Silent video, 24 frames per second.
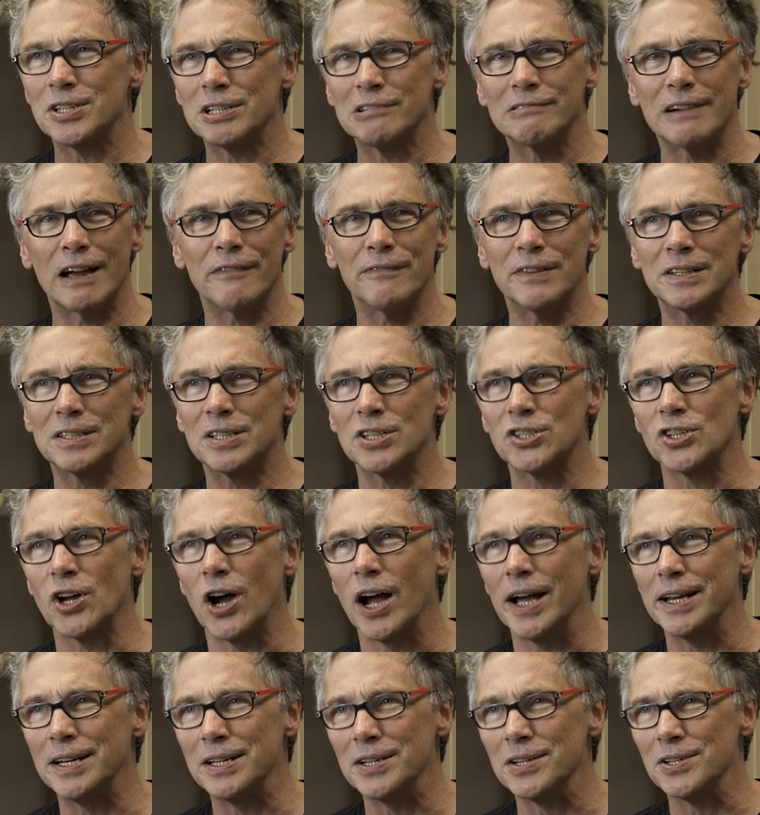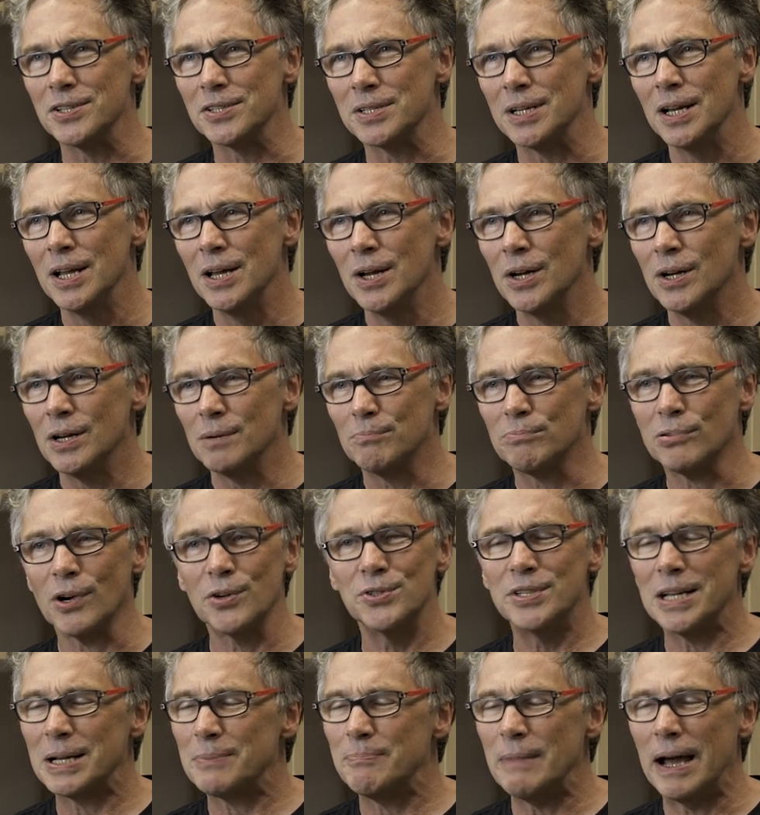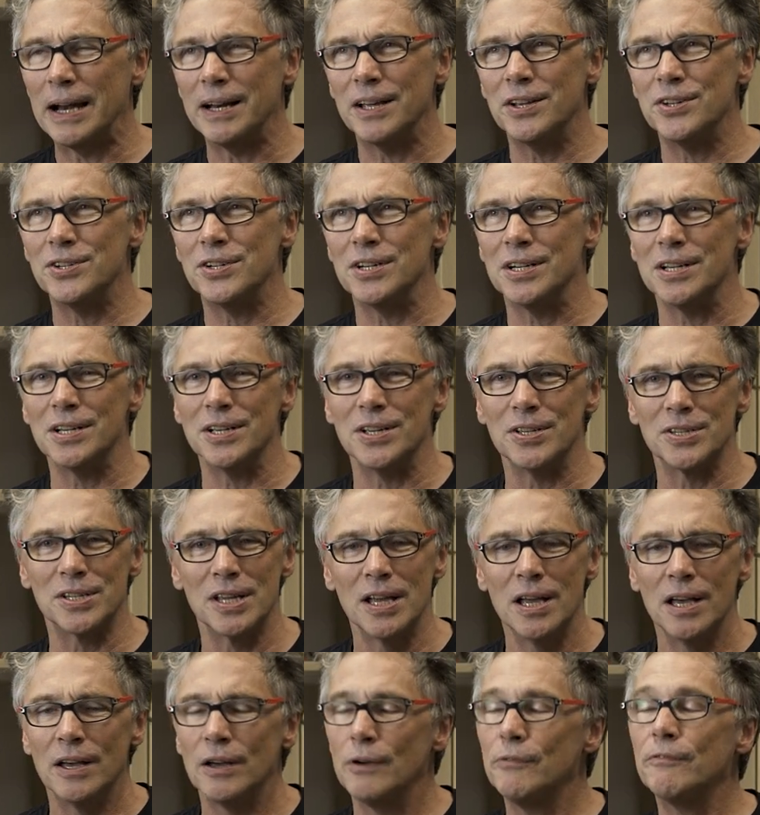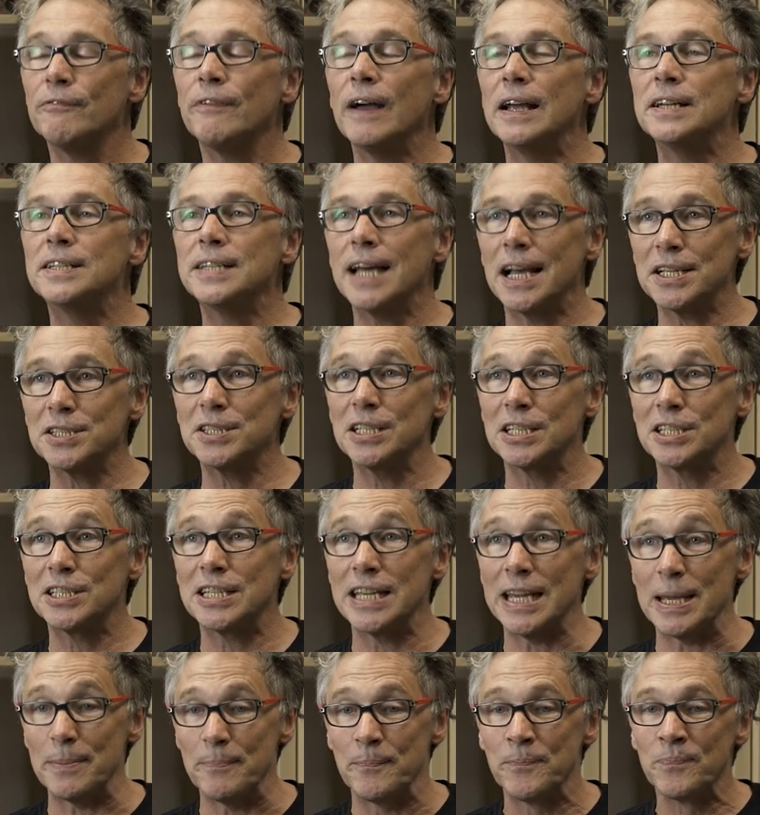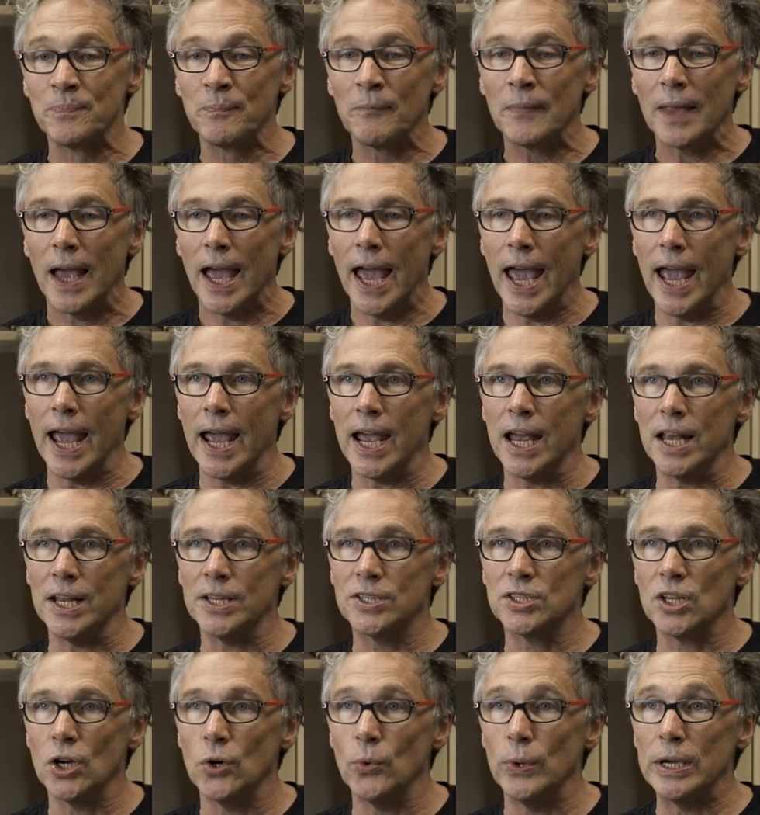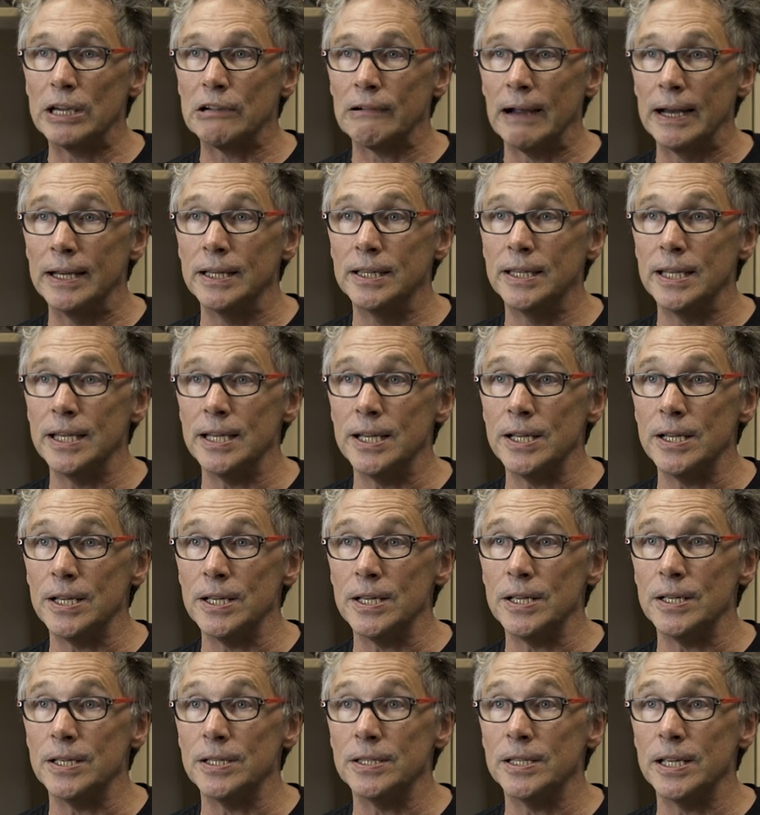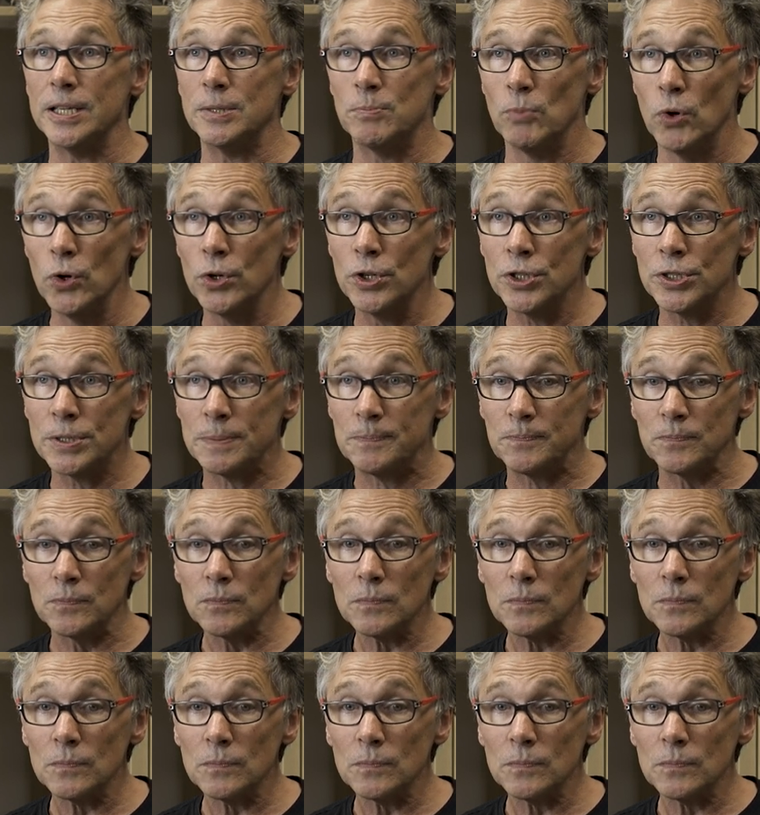and graphic designers, project managers, fantastic team. And so we created these MOOCs.